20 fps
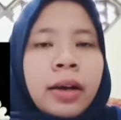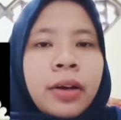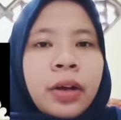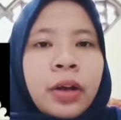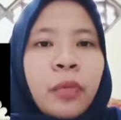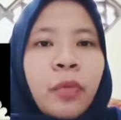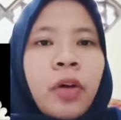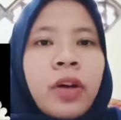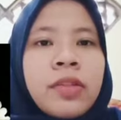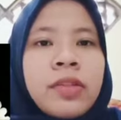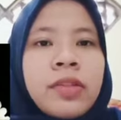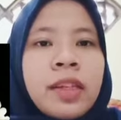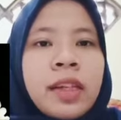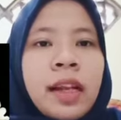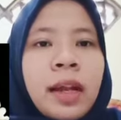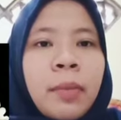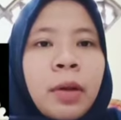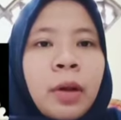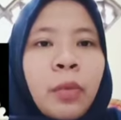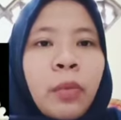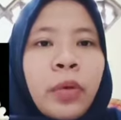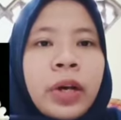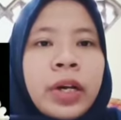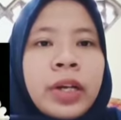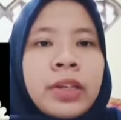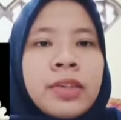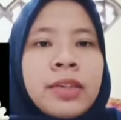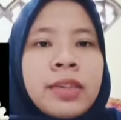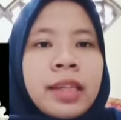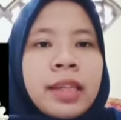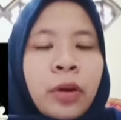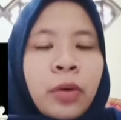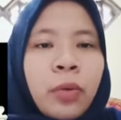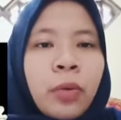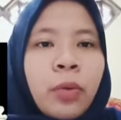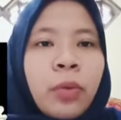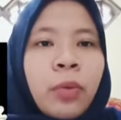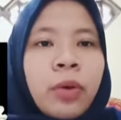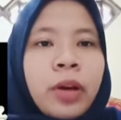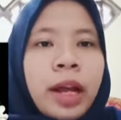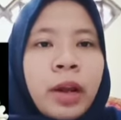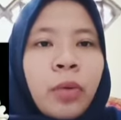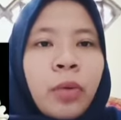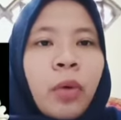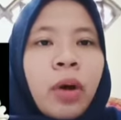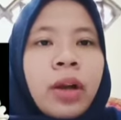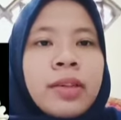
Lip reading: In one syllable words, that